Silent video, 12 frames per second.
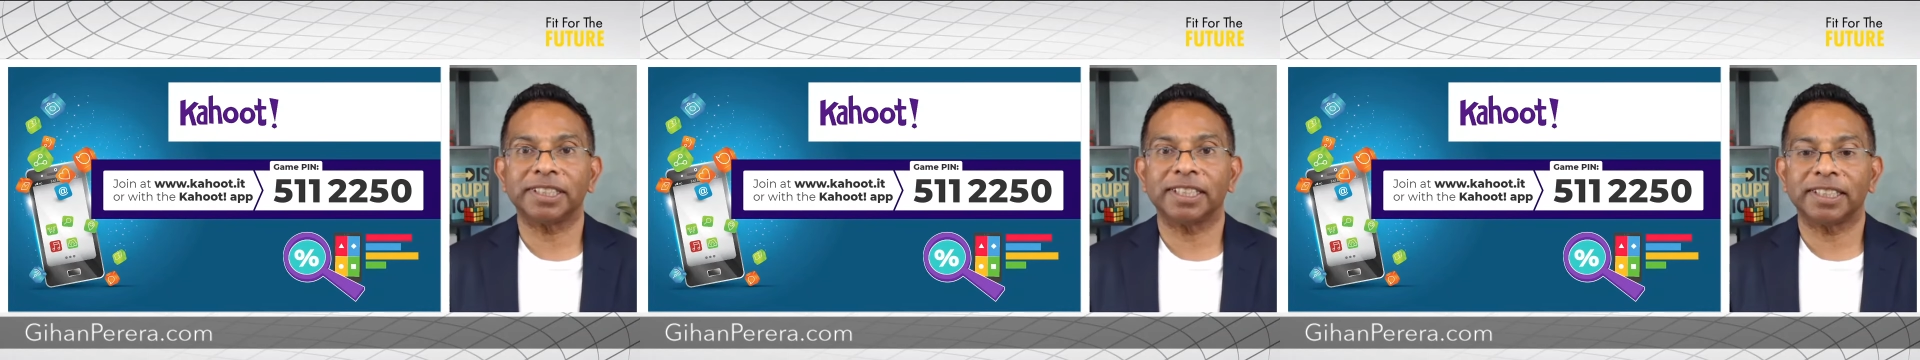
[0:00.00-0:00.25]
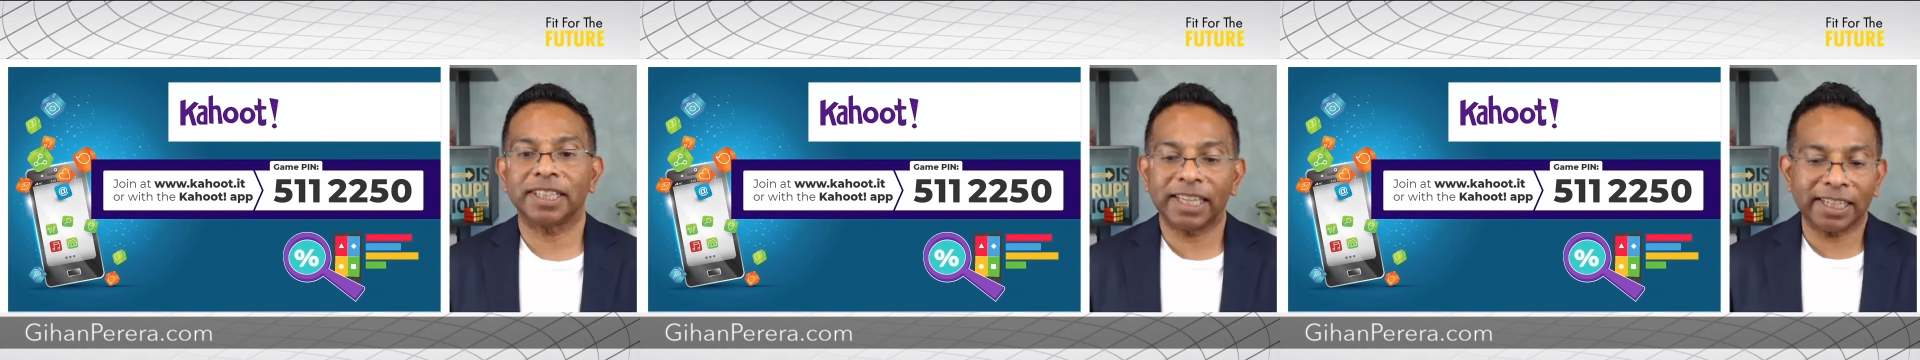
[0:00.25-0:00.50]

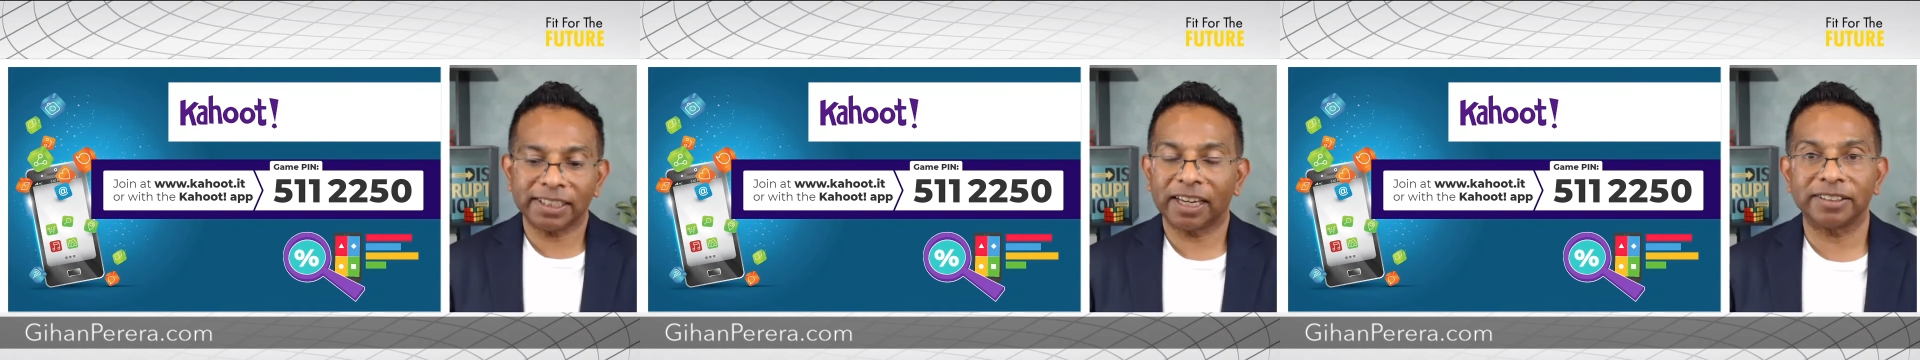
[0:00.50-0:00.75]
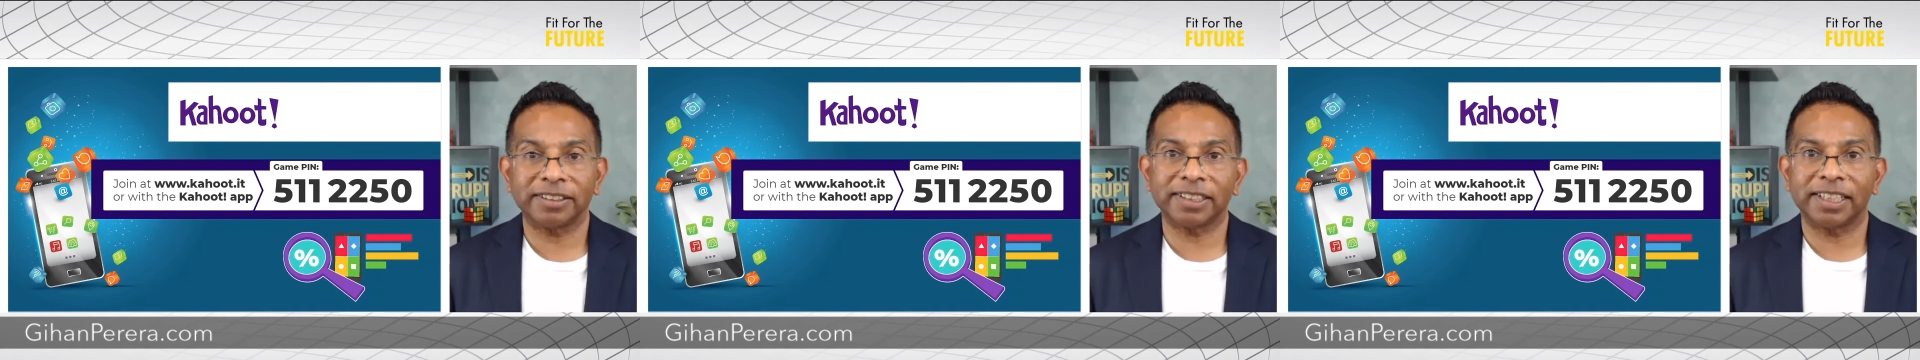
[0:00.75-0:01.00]
And again,
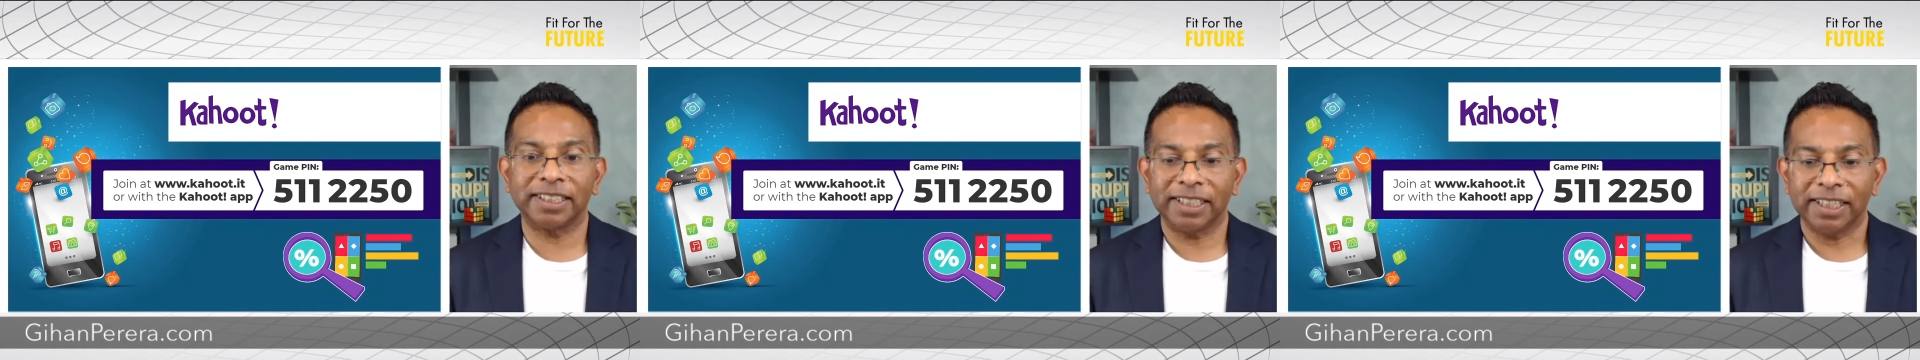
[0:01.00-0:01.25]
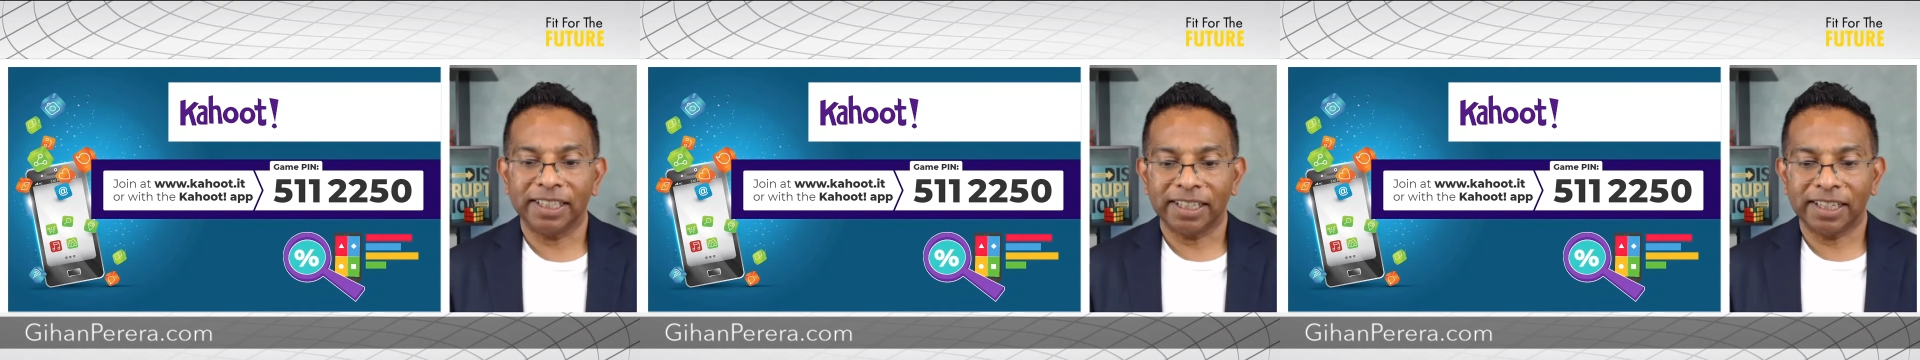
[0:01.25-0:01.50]
I'd say
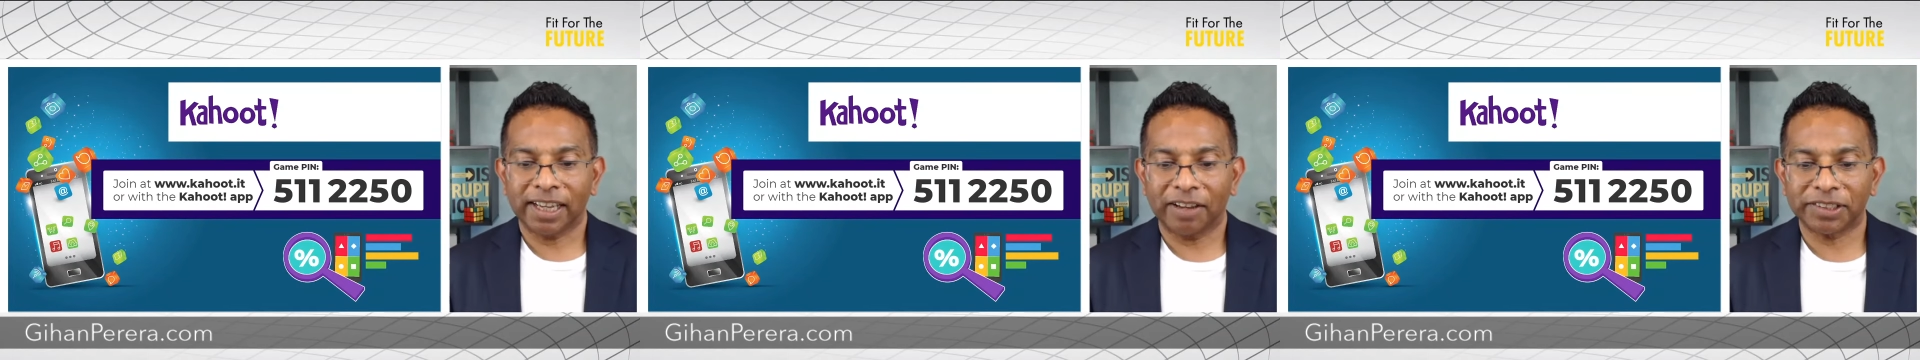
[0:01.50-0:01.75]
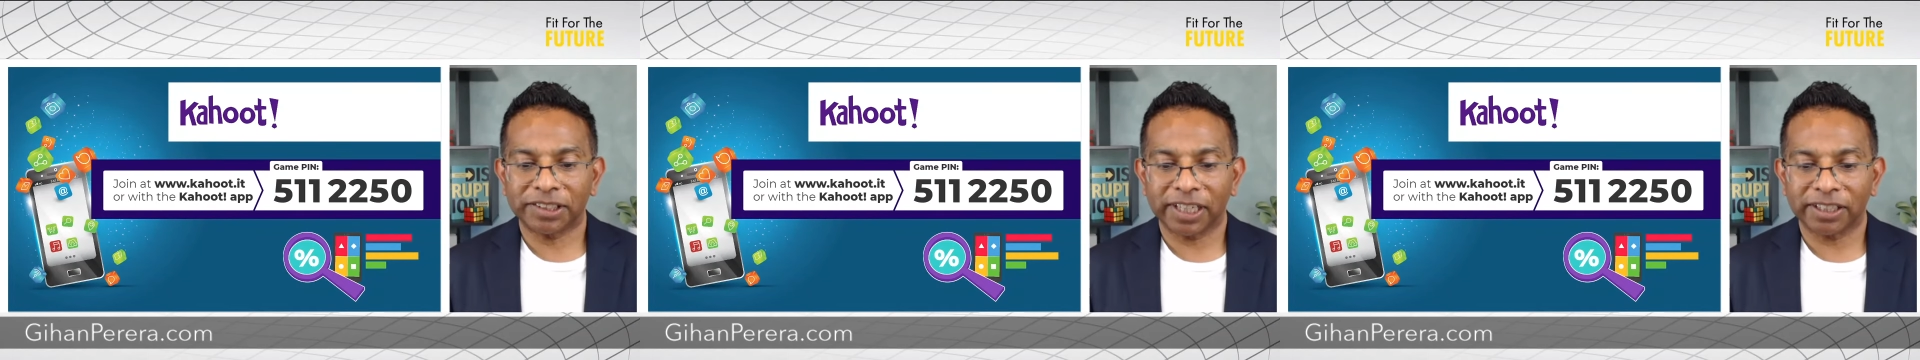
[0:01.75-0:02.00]
have
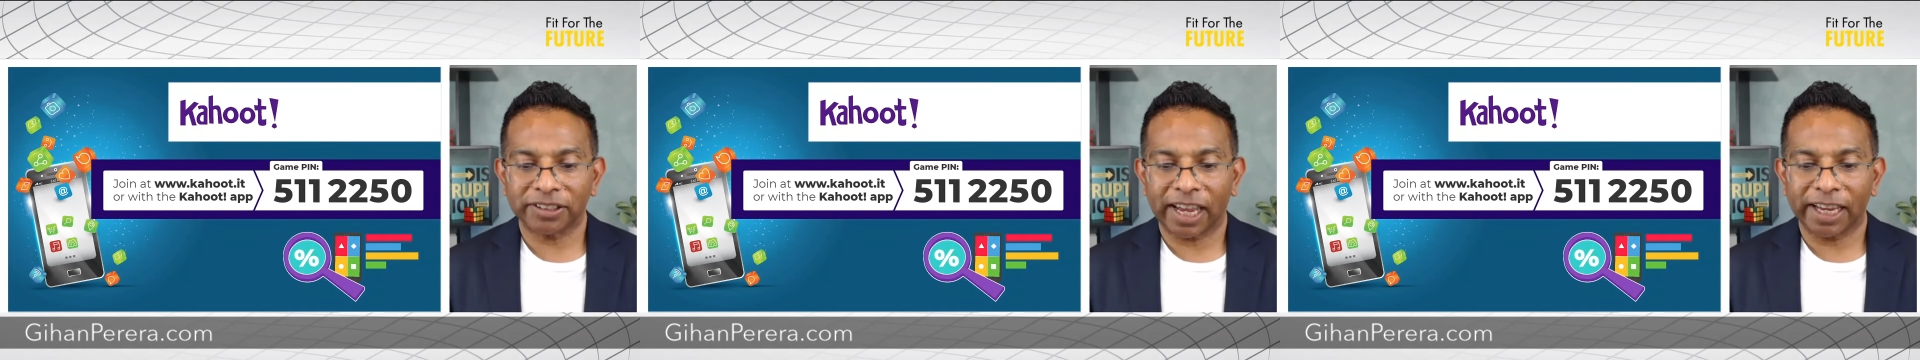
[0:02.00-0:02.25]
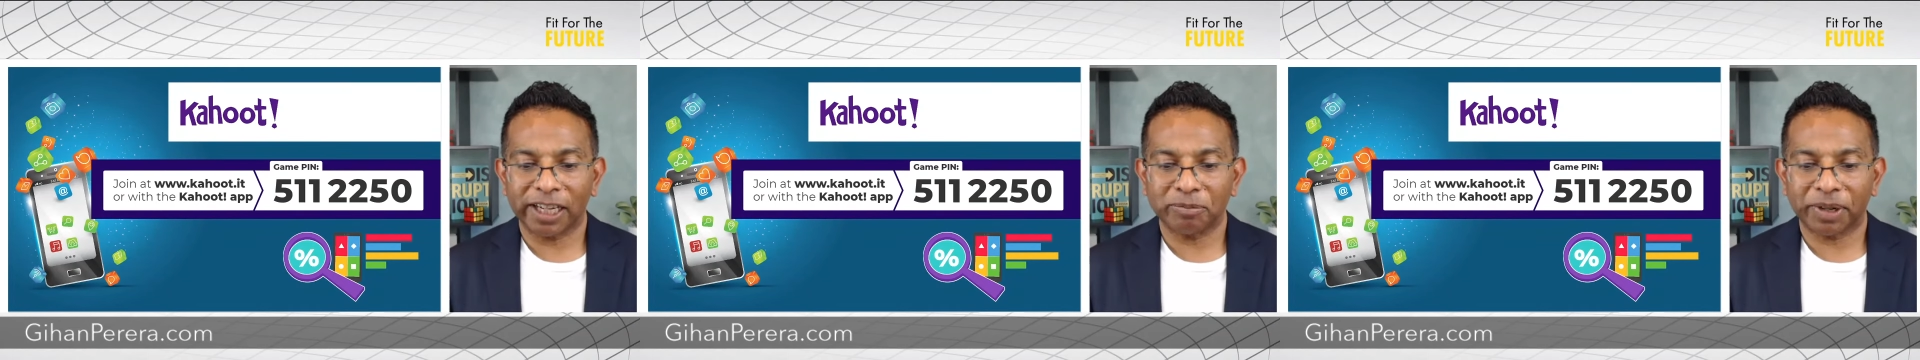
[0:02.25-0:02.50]
a chat to
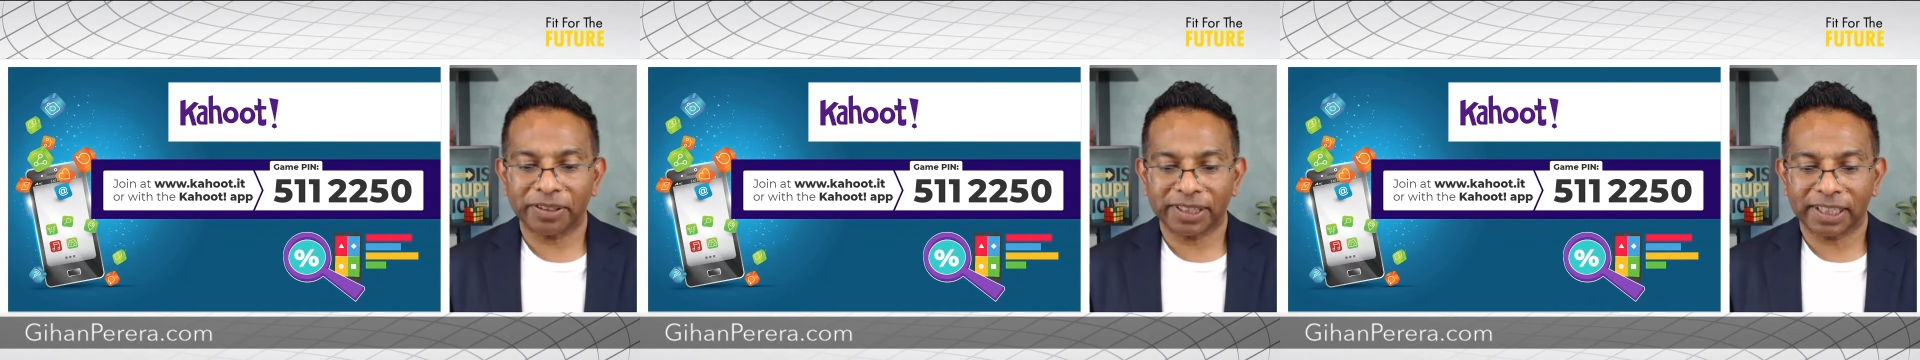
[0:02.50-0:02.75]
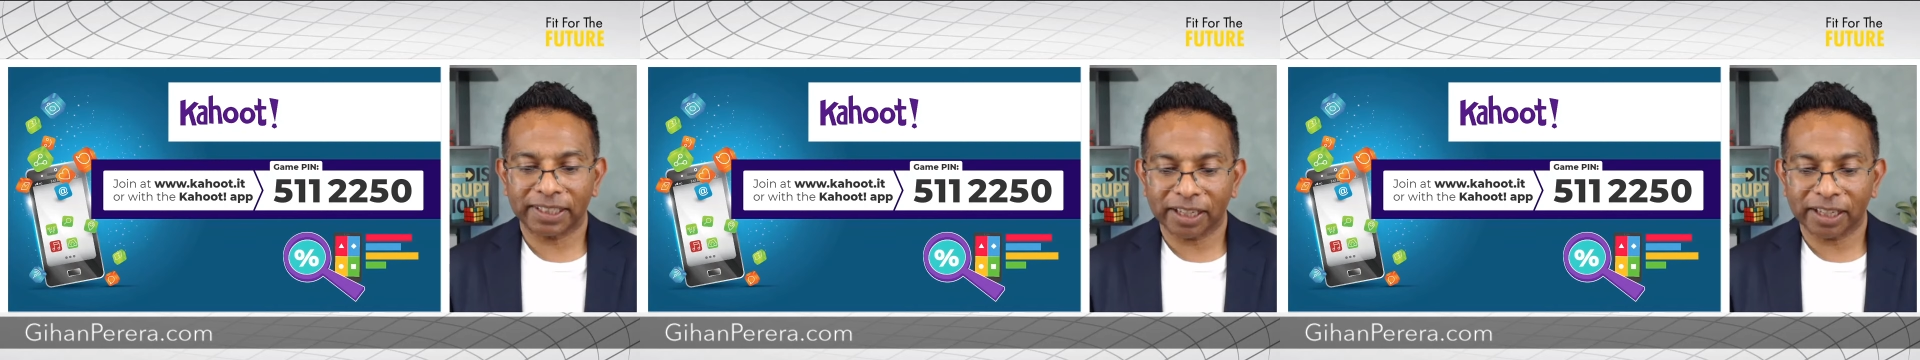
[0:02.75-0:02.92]
Anne about that.